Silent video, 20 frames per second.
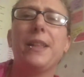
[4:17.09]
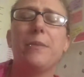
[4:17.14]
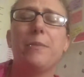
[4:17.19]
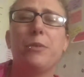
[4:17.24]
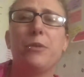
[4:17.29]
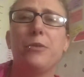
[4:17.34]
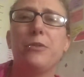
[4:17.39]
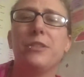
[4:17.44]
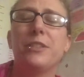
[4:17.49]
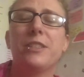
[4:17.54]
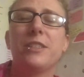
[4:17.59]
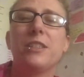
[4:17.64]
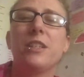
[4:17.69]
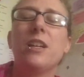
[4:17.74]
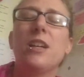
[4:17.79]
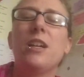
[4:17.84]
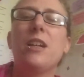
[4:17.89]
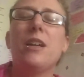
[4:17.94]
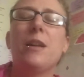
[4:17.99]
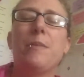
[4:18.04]
My
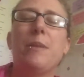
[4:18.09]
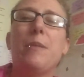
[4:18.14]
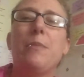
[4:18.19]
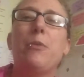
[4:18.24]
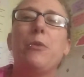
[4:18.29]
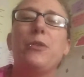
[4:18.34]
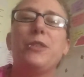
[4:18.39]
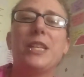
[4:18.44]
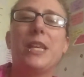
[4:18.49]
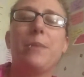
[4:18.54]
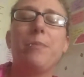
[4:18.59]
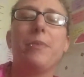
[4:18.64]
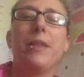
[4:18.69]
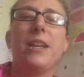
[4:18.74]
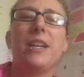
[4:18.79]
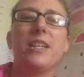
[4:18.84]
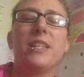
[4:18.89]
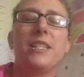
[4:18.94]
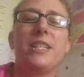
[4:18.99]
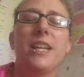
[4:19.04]
bones keep
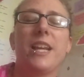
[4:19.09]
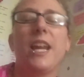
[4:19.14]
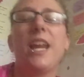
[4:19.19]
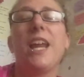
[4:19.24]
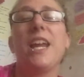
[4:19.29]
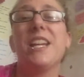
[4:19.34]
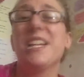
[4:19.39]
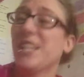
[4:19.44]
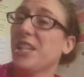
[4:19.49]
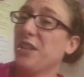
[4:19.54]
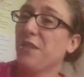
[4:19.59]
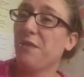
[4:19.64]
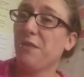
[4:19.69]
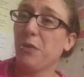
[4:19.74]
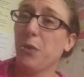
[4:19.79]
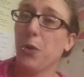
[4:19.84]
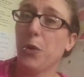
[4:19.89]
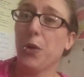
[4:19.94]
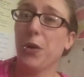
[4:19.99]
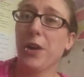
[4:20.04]
like sticking into the
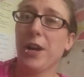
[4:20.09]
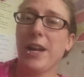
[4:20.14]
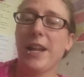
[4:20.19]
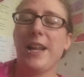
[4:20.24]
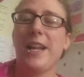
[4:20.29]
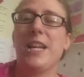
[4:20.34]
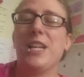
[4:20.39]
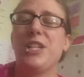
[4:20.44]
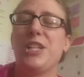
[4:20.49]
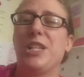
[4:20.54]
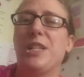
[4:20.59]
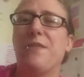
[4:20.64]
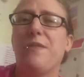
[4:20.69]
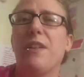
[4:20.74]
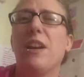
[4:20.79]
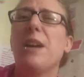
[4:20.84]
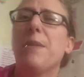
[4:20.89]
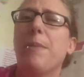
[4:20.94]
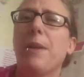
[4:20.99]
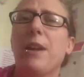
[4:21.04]
floor, and it's just
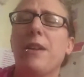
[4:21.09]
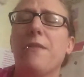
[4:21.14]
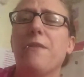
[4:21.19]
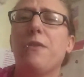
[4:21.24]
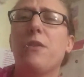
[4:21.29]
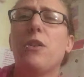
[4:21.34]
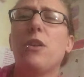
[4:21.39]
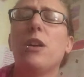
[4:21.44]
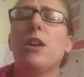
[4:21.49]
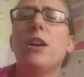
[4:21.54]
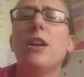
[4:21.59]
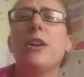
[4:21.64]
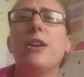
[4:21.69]
very painful.